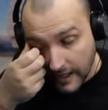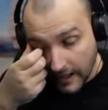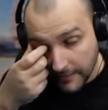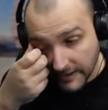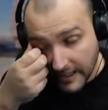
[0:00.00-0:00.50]

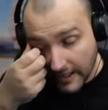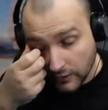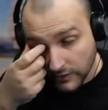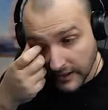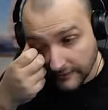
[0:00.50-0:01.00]
I mean, I
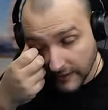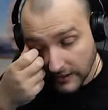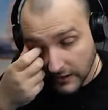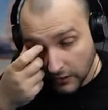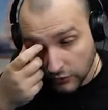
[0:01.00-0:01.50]
could
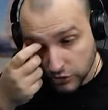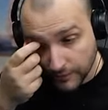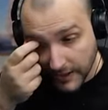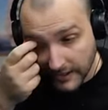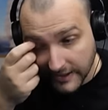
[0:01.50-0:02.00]
even go
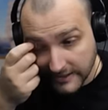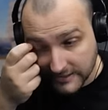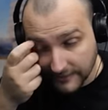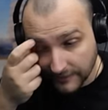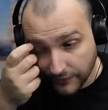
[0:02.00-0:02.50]
super
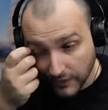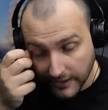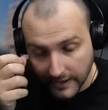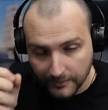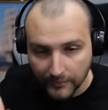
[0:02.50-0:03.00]
aggressively for
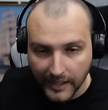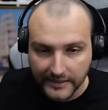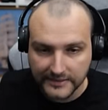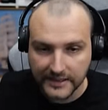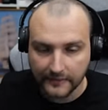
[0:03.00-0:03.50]
him
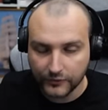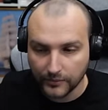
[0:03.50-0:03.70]
myself,